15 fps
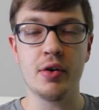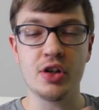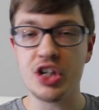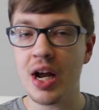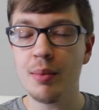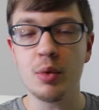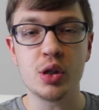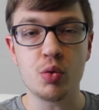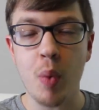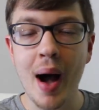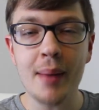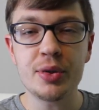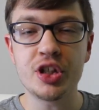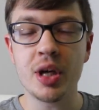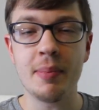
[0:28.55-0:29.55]
general
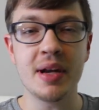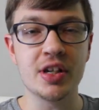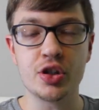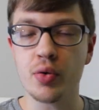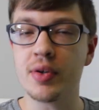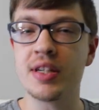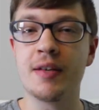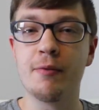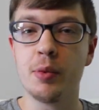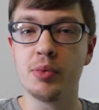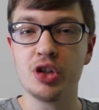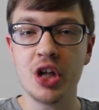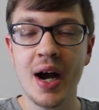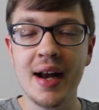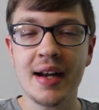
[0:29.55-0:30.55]
drop shipping and sourcing from
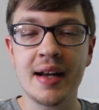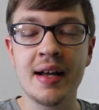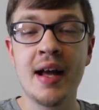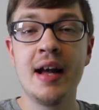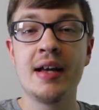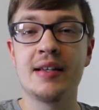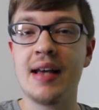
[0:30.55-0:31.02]
China